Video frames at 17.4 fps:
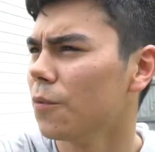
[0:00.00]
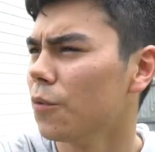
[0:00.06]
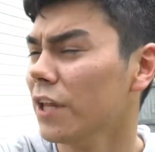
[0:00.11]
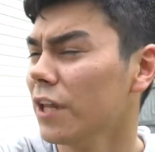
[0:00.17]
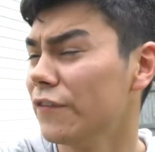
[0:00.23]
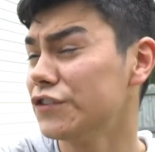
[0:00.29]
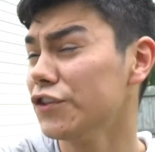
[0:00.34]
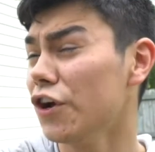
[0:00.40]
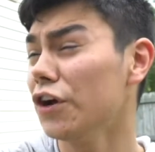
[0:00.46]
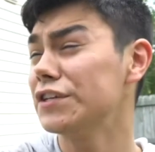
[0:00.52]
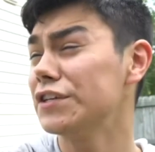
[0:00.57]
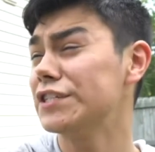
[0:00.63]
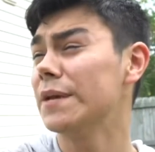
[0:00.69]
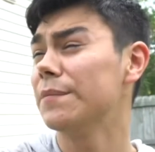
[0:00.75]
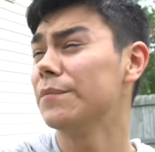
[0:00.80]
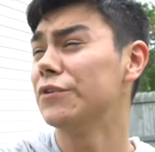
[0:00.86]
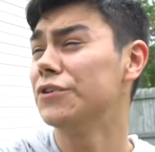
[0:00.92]
Well, if it's all the
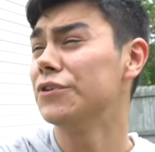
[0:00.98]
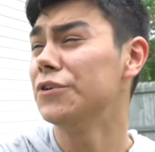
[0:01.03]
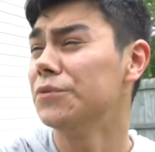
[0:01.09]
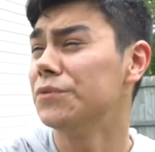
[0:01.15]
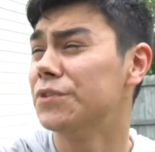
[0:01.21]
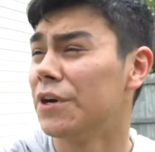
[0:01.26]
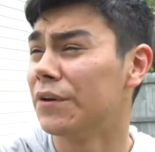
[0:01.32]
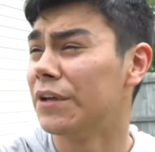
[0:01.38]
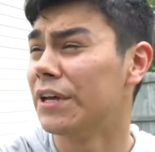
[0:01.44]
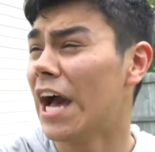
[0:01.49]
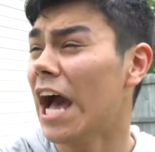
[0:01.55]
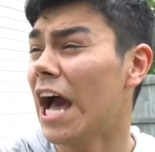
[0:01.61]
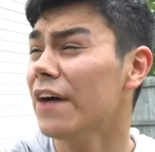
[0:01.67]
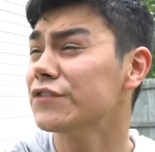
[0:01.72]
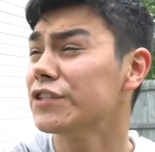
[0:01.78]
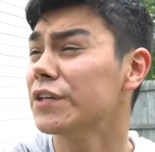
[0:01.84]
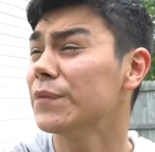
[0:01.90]
same to you, Tony, I
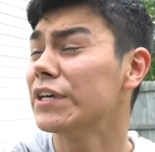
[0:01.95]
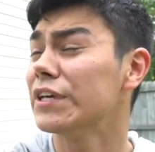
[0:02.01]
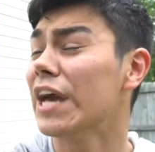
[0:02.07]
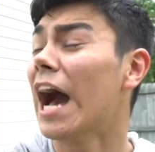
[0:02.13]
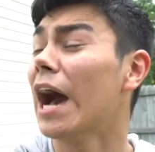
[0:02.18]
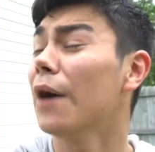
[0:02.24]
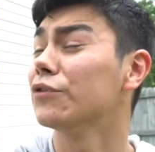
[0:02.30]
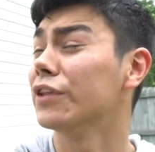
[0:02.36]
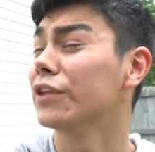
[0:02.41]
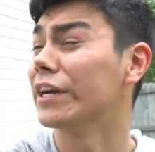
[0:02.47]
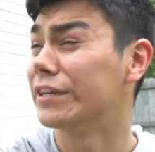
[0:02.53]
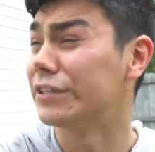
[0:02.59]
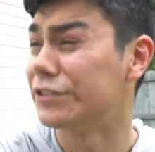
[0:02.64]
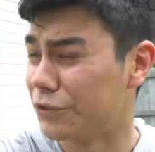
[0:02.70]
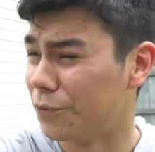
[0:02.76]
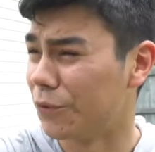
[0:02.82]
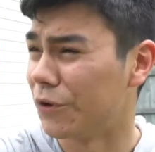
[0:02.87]
have something I would like
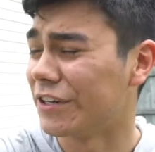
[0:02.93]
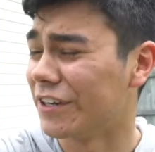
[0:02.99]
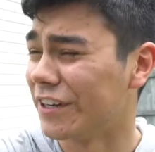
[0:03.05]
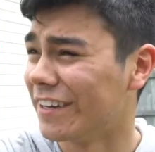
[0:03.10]
us to work